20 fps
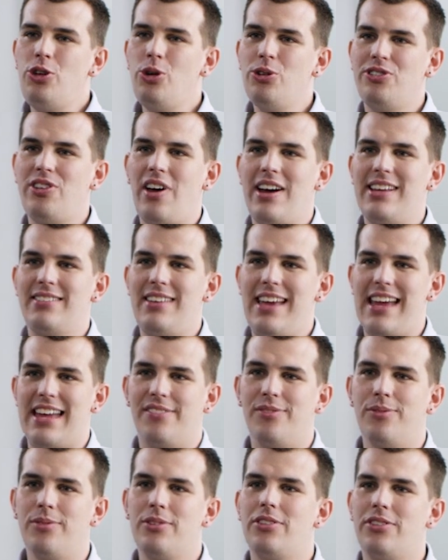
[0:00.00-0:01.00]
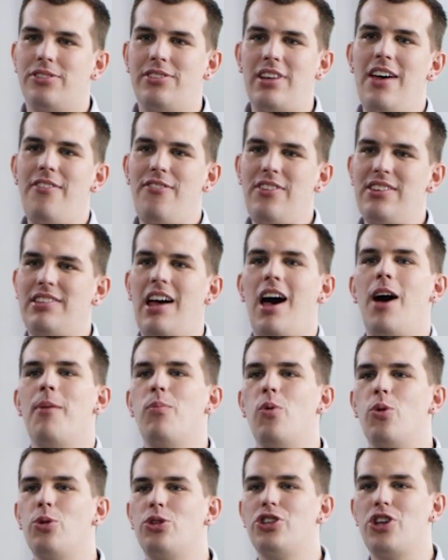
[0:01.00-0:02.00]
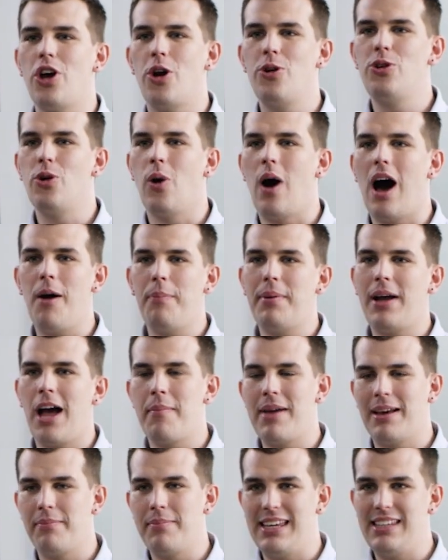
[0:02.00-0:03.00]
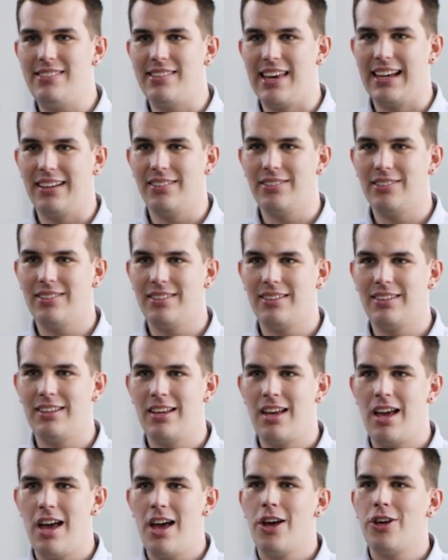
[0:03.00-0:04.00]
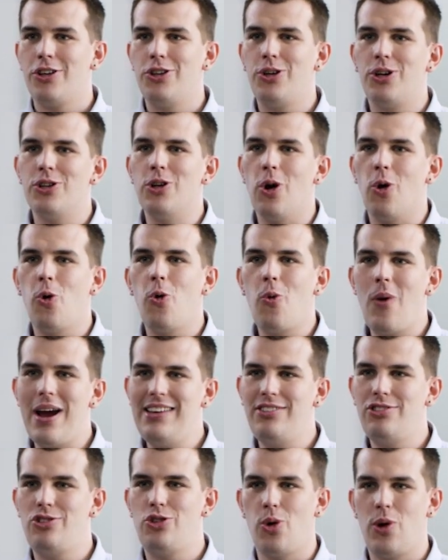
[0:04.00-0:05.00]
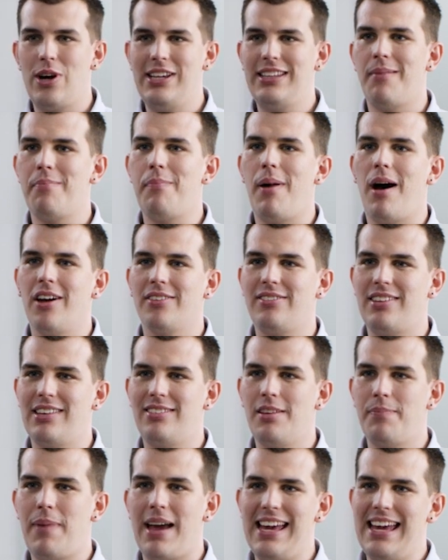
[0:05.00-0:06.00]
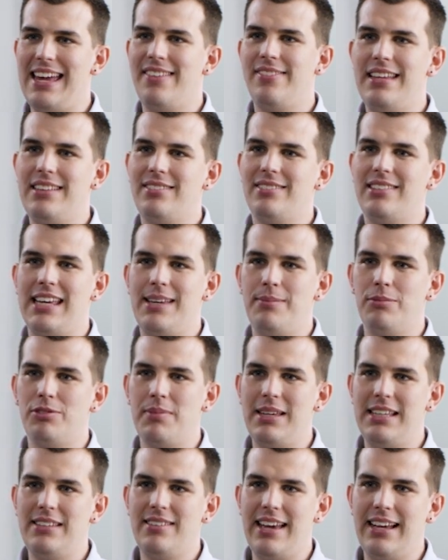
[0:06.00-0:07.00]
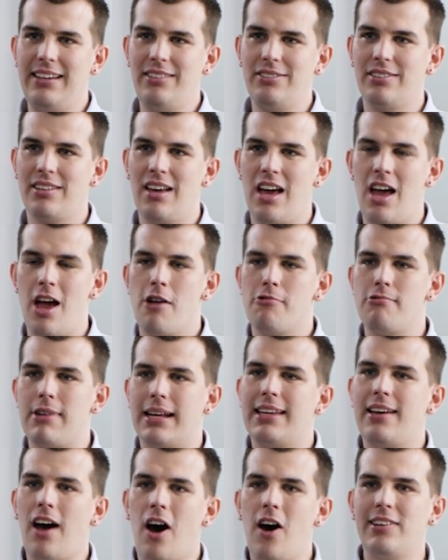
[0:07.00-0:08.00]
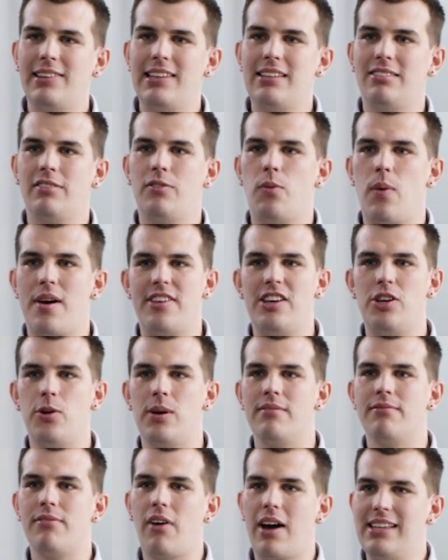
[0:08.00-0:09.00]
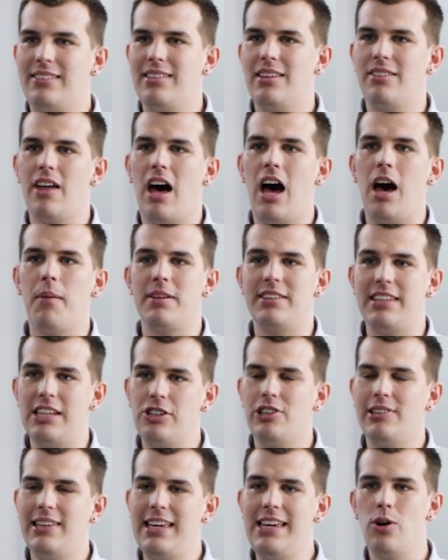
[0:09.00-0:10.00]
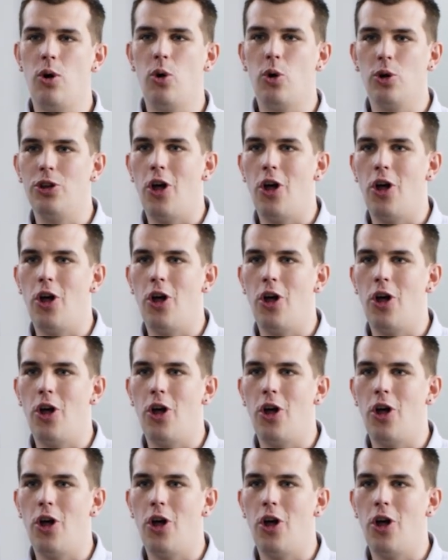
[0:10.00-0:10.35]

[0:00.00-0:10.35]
you're signed in, Surface Hub will show your upcoming meetings. You can always join and participate in these Teams meetings, regardless of whether you invited the hub initially or